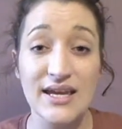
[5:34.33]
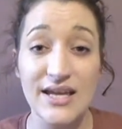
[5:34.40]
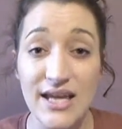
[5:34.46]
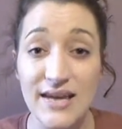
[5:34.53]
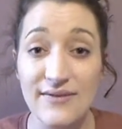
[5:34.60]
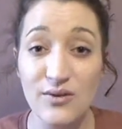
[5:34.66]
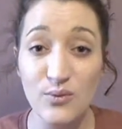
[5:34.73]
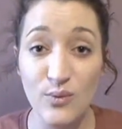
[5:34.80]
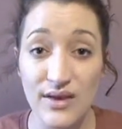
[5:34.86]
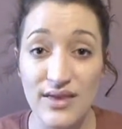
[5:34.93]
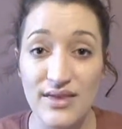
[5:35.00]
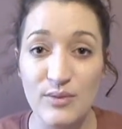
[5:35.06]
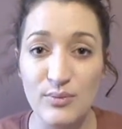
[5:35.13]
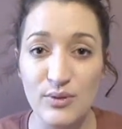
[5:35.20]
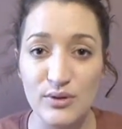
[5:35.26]
Even with
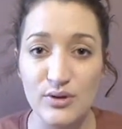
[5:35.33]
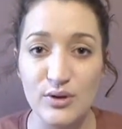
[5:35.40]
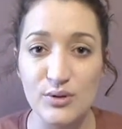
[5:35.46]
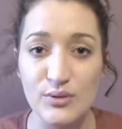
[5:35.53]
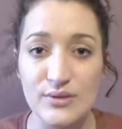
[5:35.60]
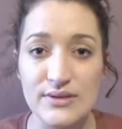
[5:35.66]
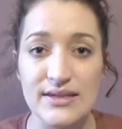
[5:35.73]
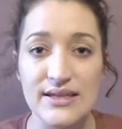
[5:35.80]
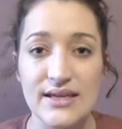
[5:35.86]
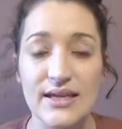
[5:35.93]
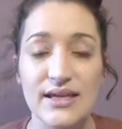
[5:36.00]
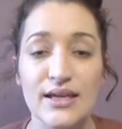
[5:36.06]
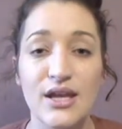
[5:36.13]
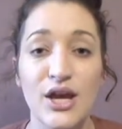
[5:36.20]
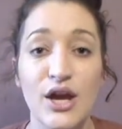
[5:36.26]
the balloons
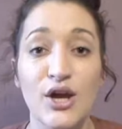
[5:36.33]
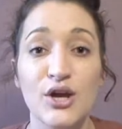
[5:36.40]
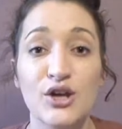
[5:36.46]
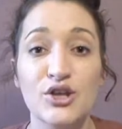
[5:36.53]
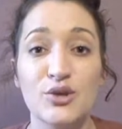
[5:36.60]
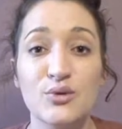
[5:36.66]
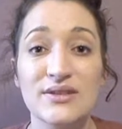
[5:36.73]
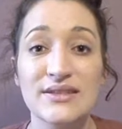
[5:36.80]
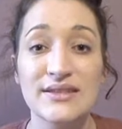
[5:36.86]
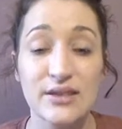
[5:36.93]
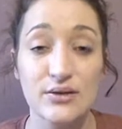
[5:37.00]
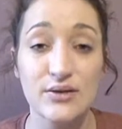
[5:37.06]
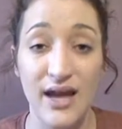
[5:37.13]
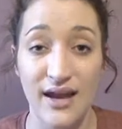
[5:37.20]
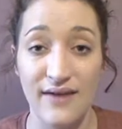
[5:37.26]
in, you
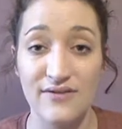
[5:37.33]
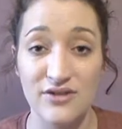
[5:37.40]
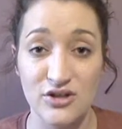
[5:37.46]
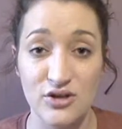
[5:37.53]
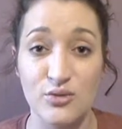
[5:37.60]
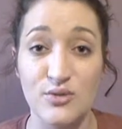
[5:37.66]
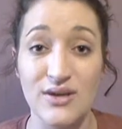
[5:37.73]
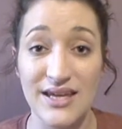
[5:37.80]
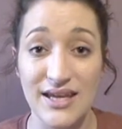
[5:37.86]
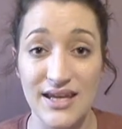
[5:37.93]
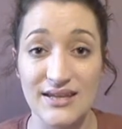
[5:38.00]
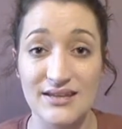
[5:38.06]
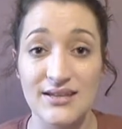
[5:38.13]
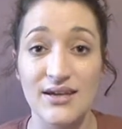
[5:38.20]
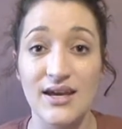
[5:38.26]
still have to
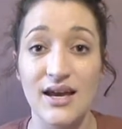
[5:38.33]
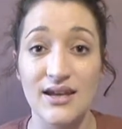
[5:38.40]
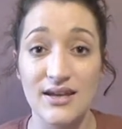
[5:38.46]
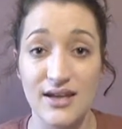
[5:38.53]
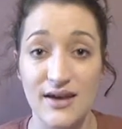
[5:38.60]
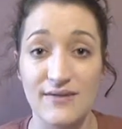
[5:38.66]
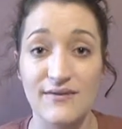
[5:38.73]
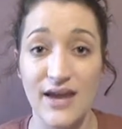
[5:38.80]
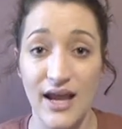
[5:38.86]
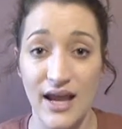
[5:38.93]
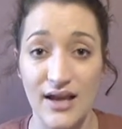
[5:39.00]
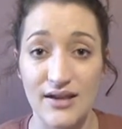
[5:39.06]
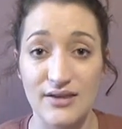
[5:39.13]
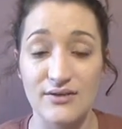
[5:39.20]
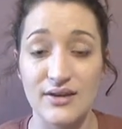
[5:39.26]
eat enough
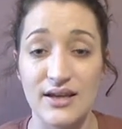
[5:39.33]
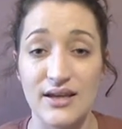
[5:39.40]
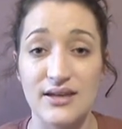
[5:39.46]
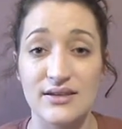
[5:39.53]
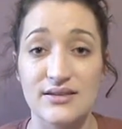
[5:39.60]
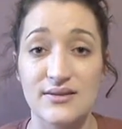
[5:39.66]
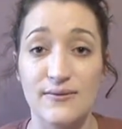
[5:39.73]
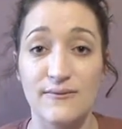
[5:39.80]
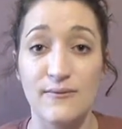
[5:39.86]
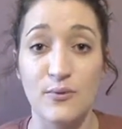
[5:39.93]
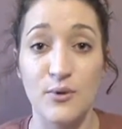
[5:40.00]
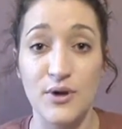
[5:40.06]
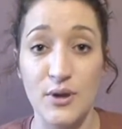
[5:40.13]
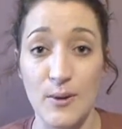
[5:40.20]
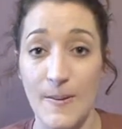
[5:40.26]
calories
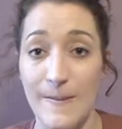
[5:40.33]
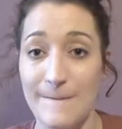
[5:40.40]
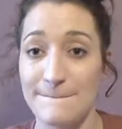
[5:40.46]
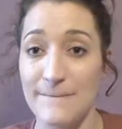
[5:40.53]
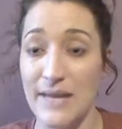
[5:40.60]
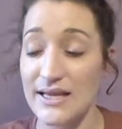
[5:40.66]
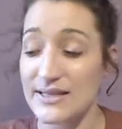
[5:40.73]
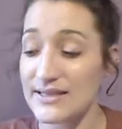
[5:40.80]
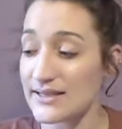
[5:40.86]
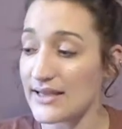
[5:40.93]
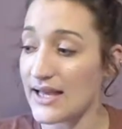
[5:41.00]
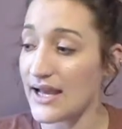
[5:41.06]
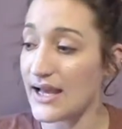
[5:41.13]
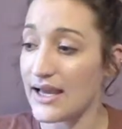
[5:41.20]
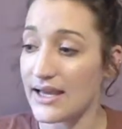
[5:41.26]
for your
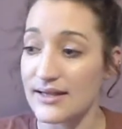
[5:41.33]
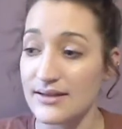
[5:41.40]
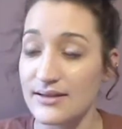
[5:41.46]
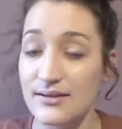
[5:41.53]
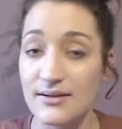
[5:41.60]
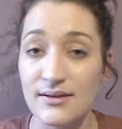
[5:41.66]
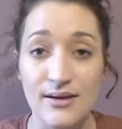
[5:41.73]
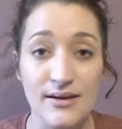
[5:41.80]
baseline